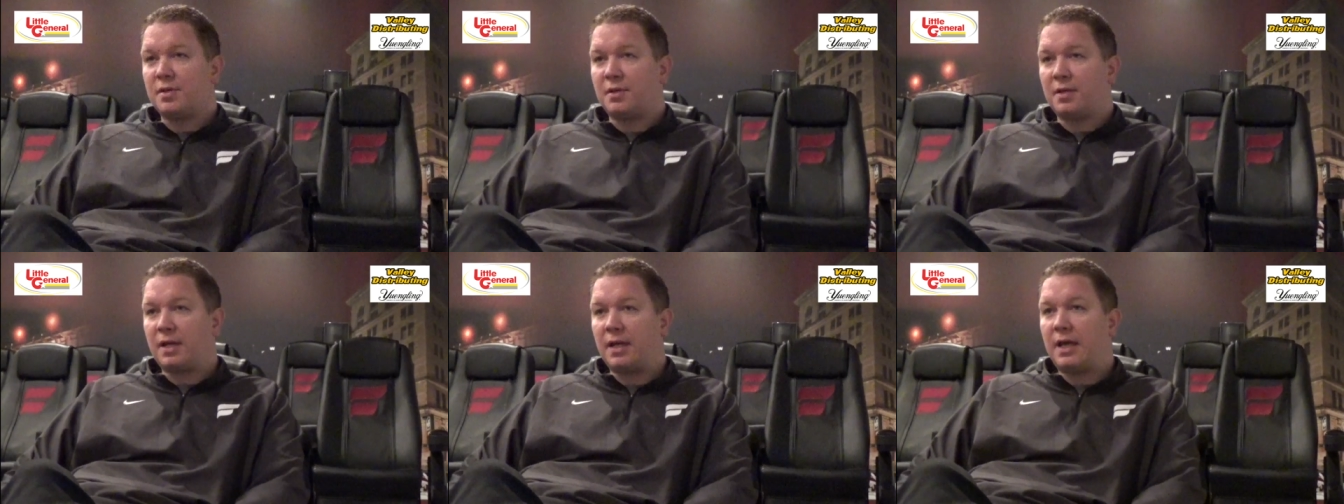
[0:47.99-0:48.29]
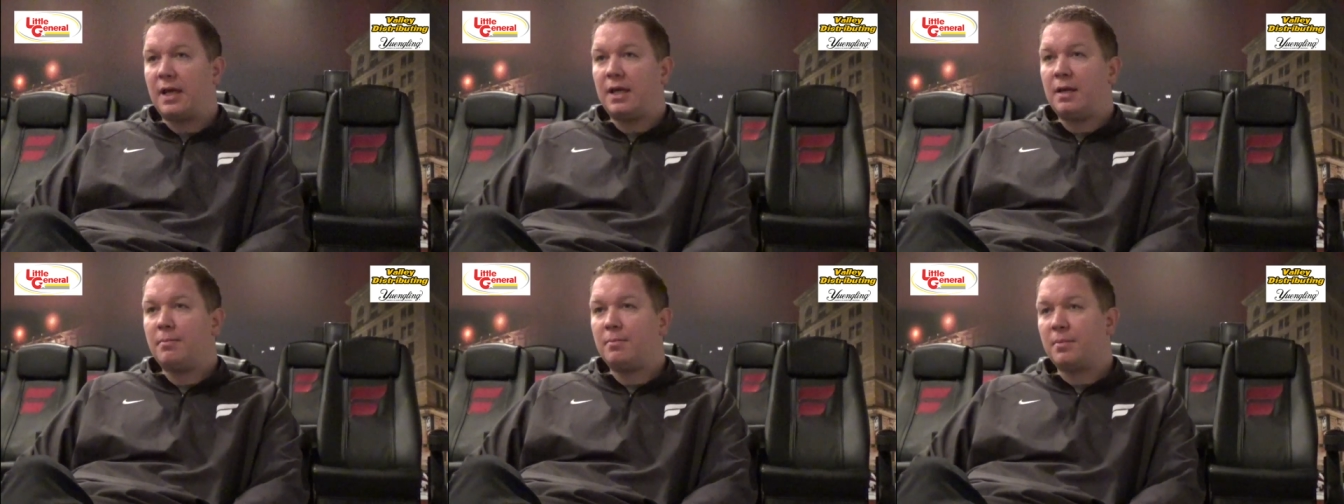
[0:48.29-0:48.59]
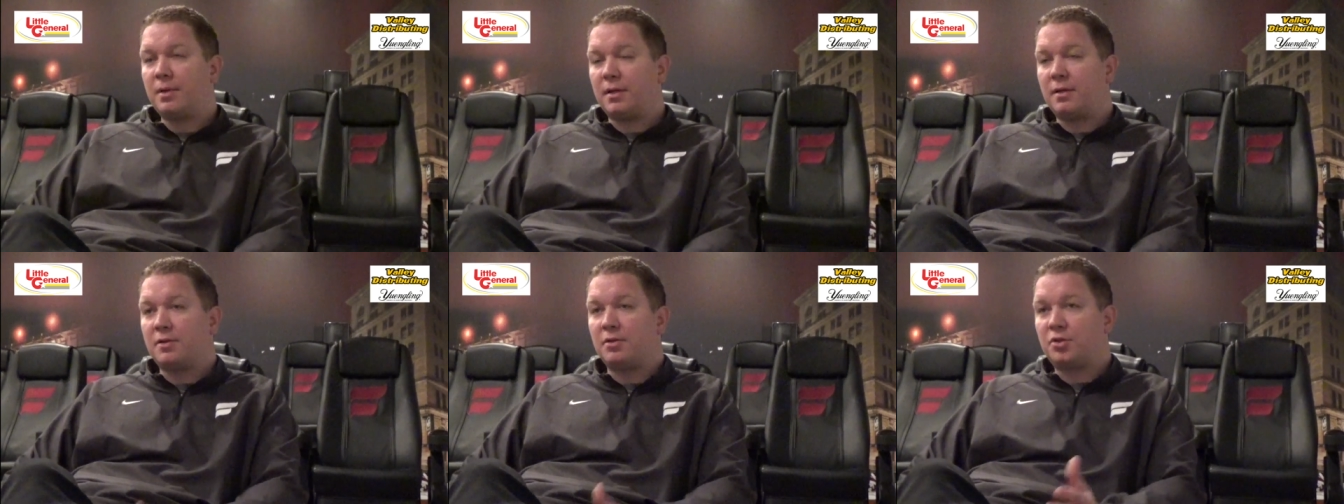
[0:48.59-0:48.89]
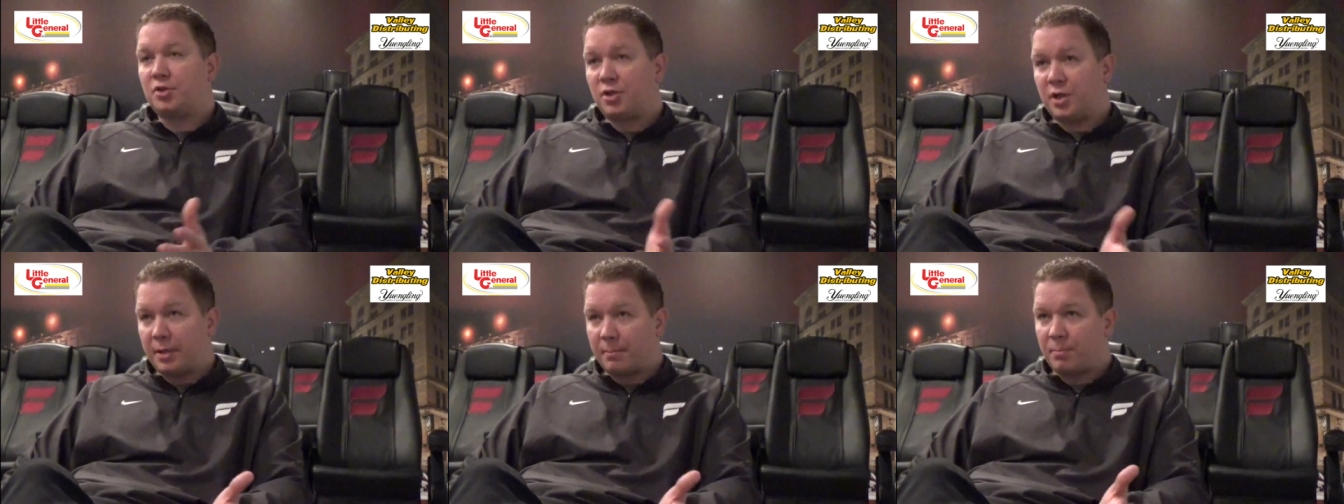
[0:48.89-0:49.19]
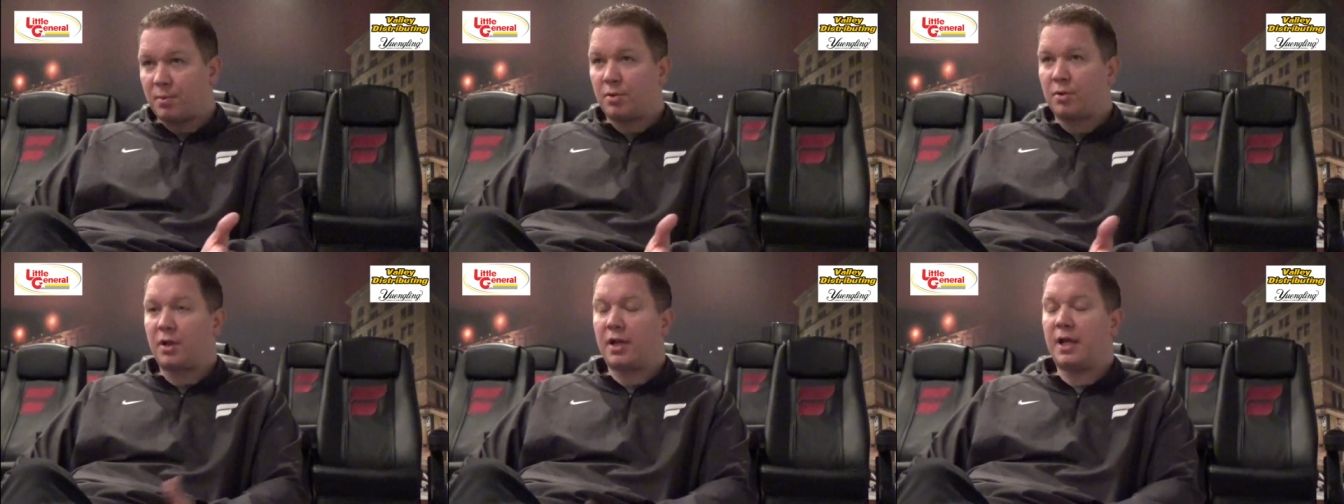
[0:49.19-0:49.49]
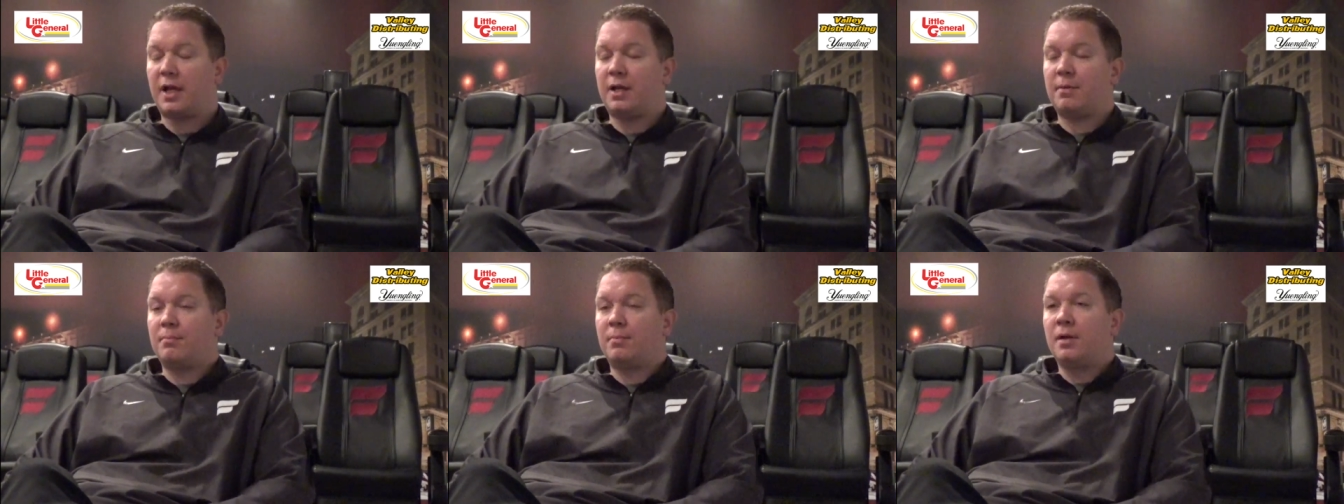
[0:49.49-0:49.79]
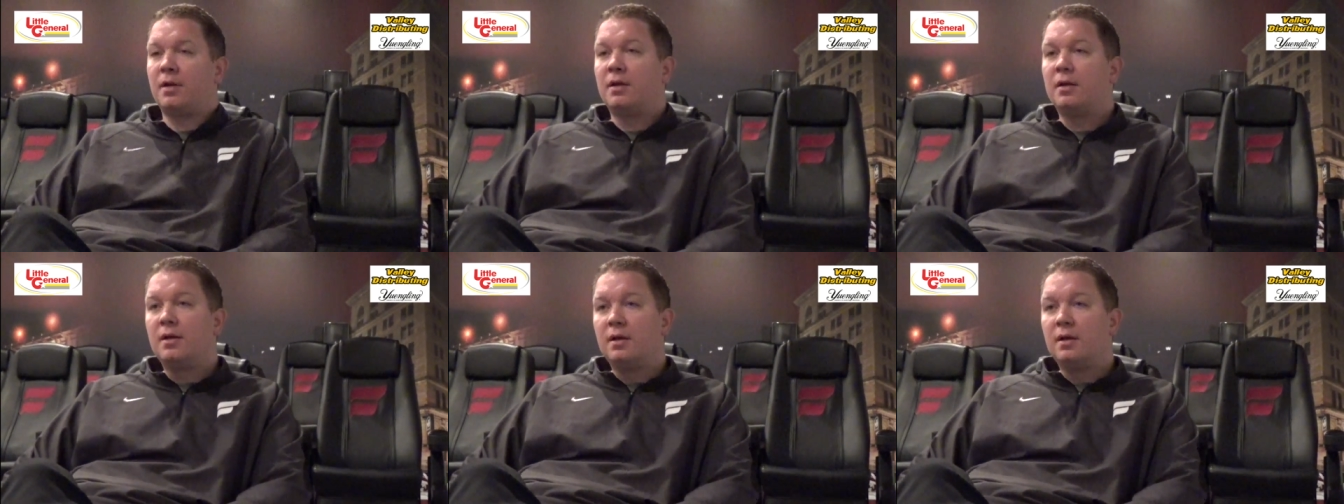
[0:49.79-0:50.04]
in the game. In the Shepherd game,